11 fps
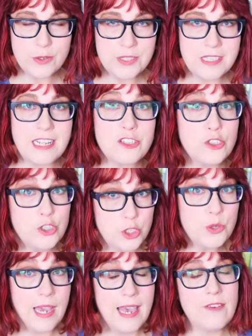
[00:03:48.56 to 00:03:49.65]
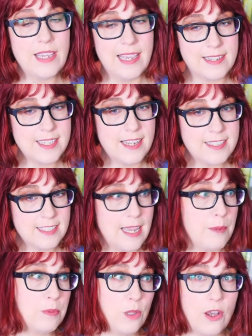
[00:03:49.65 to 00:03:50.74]
those states do have
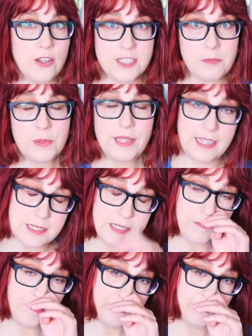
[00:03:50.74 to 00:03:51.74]
anti-SLAPP laws in place.